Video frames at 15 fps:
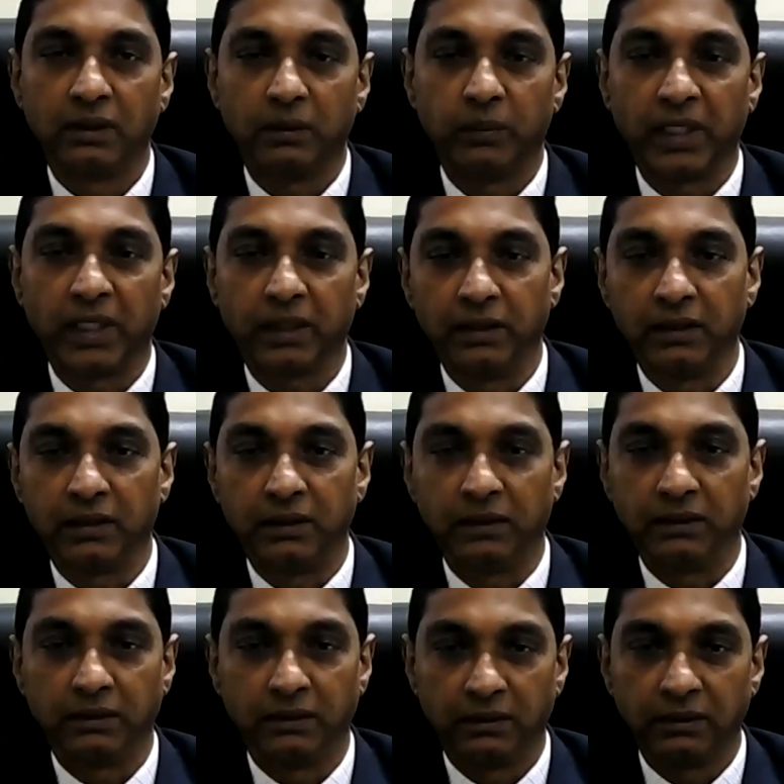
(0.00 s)
back
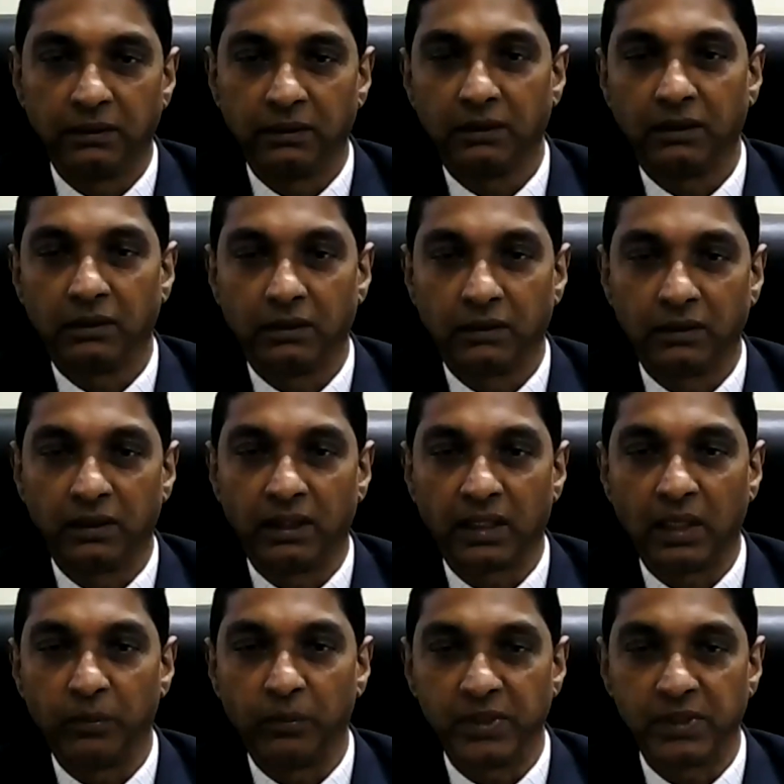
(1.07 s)
onto the
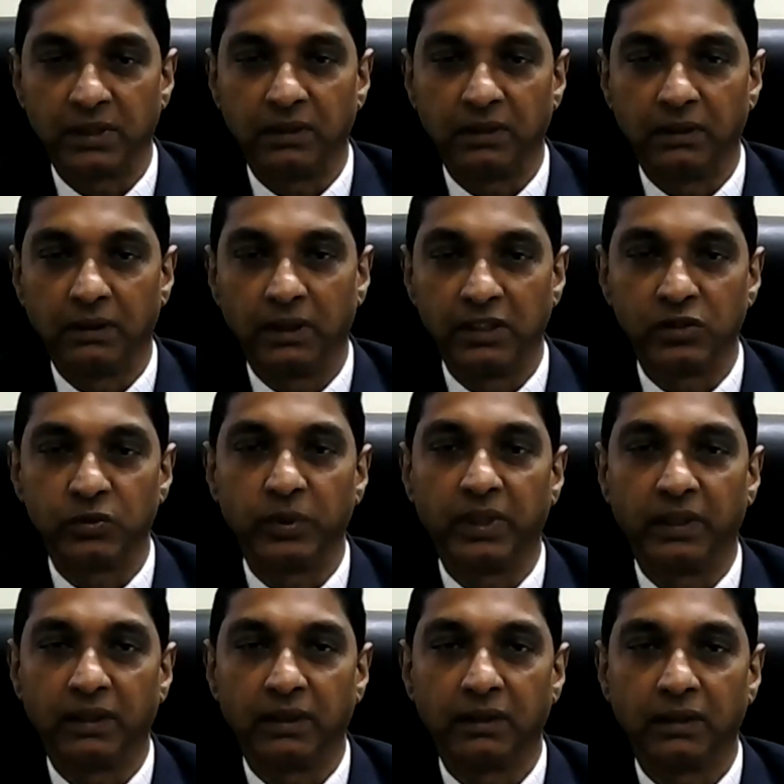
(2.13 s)
campus and elsewhere.
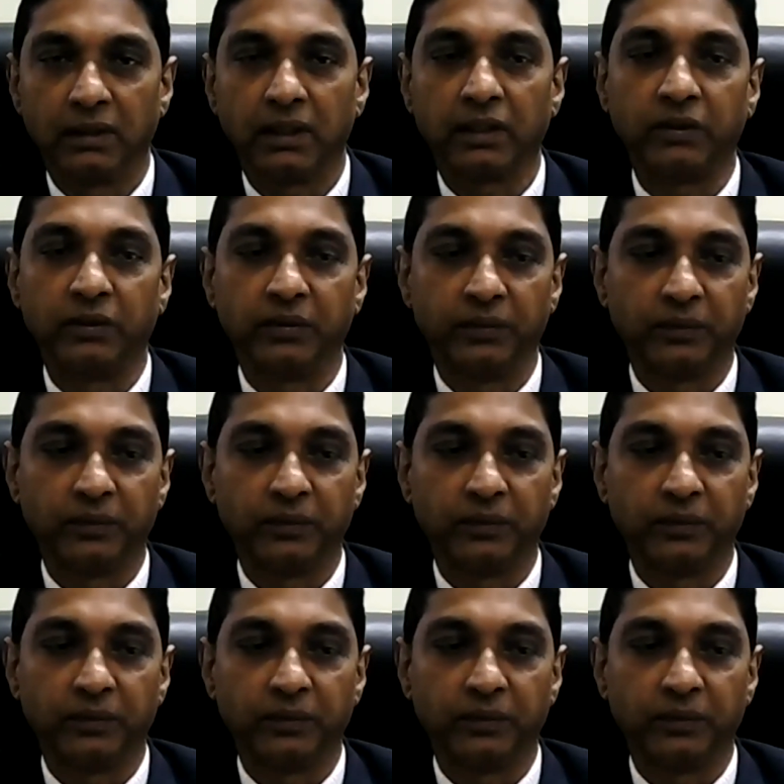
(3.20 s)
Thank you.